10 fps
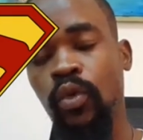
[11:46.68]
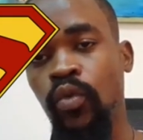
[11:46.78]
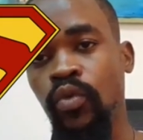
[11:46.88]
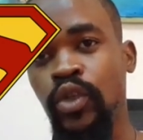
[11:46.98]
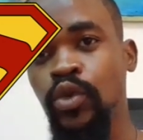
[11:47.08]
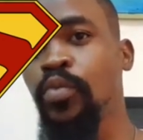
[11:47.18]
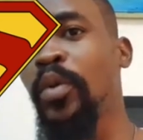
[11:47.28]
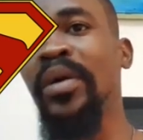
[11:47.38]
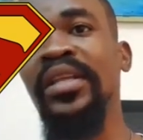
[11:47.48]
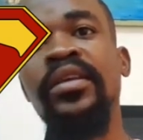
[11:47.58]

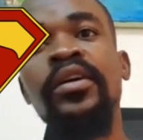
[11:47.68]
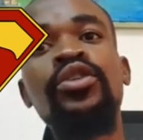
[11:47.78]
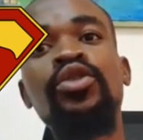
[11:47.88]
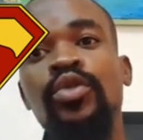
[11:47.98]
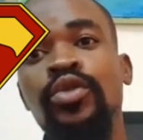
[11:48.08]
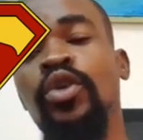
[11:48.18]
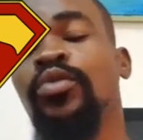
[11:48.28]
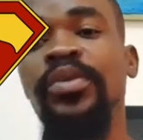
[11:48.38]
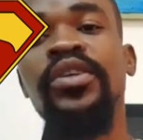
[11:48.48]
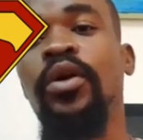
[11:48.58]
Superman should
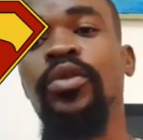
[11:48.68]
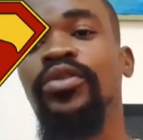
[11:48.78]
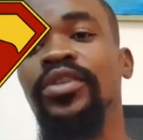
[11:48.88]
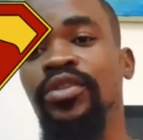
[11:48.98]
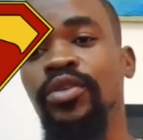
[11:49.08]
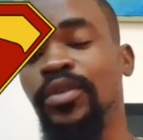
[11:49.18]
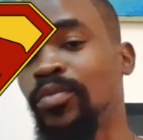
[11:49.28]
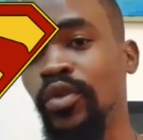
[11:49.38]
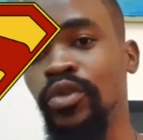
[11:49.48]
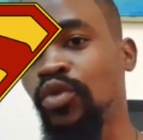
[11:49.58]
not be in the
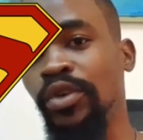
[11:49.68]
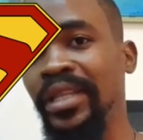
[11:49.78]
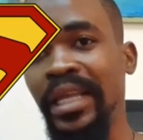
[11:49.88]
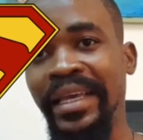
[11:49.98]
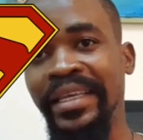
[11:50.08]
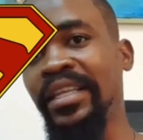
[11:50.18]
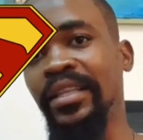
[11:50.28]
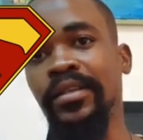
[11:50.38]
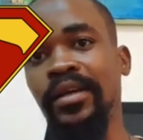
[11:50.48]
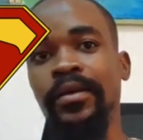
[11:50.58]
small screen
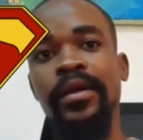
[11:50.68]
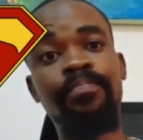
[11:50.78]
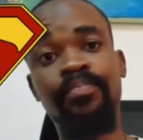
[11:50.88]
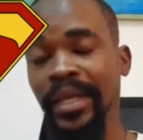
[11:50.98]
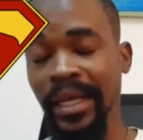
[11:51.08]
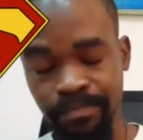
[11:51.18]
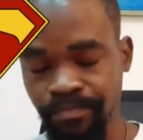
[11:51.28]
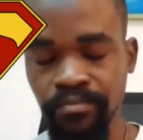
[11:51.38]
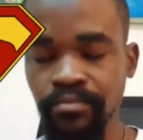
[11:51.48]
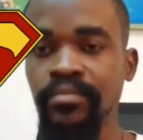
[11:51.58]
again.
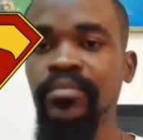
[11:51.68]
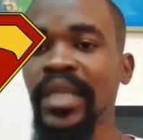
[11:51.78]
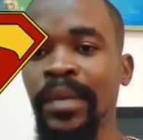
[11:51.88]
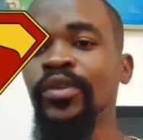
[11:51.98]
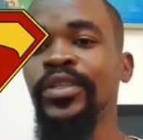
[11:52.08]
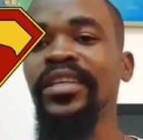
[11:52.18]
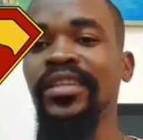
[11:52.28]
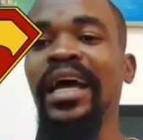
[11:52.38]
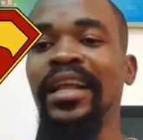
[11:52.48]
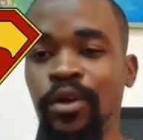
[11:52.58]
I'm not
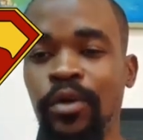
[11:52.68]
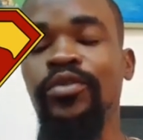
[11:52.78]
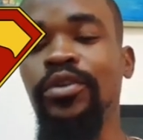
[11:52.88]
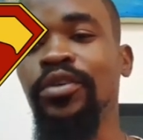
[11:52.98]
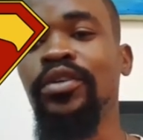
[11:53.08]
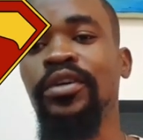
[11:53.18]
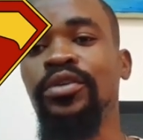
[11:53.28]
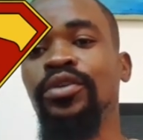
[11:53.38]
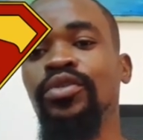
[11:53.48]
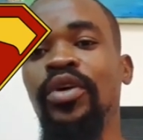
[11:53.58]
saying I love the
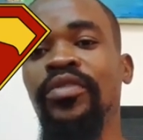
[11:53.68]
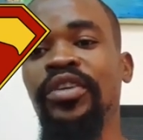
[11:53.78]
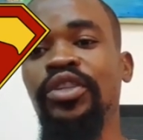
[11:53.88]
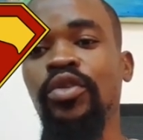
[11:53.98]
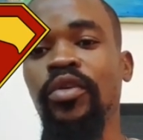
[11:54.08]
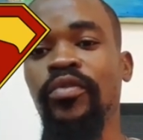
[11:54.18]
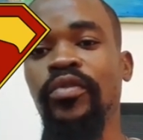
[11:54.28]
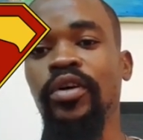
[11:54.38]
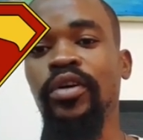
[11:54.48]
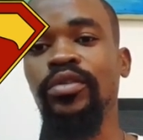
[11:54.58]
new adventure of
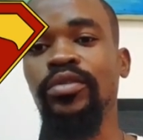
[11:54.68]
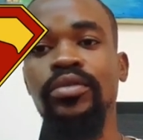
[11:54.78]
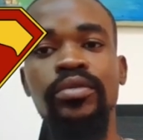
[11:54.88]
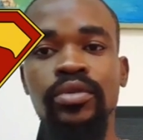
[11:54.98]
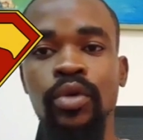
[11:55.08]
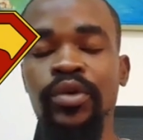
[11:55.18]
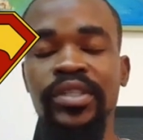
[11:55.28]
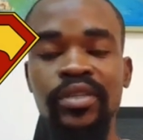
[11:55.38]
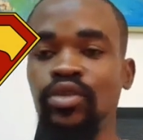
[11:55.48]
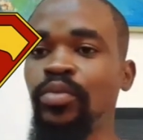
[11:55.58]

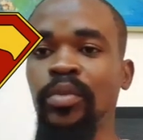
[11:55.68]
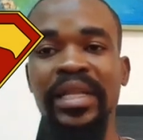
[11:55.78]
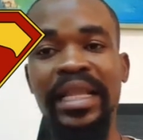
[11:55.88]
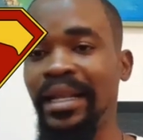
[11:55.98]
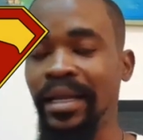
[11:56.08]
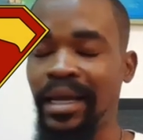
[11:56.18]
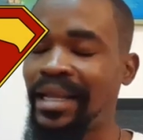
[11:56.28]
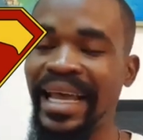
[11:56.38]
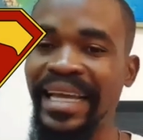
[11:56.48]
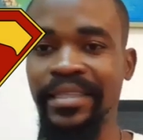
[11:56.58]
Lois and Superman. I
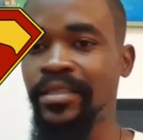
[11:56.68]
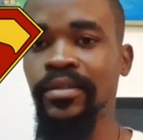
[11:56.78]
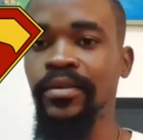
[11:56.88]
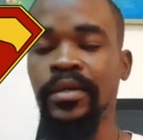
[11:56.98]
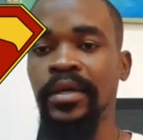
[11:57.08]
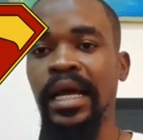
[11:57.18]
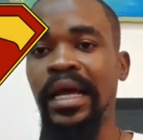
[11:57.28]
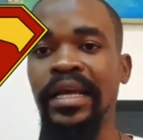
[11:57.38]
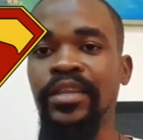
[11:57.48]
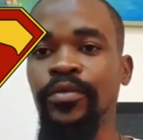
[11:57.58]
liked
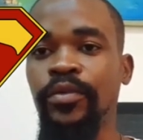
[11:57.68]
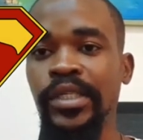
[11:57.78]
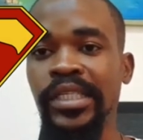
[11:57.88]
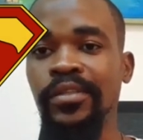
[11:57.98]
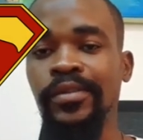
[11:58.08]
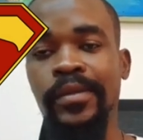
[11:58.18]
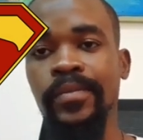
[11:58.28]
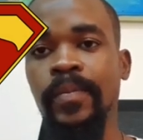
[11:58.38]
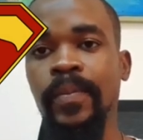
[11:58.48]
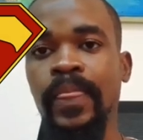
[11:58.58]
the first season,
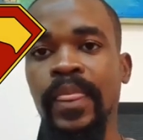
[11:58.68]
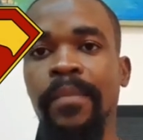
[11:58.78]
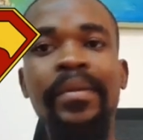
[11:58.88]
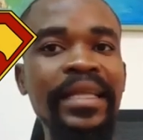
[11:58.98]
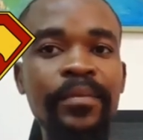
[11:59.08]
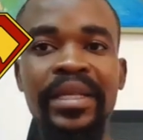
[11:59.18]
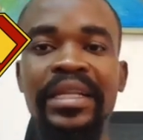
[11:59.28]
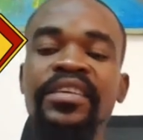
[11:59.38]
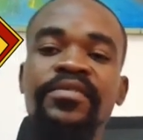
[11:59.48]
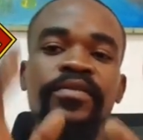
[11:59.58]
but I
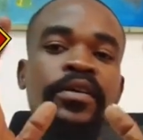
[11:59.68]
believe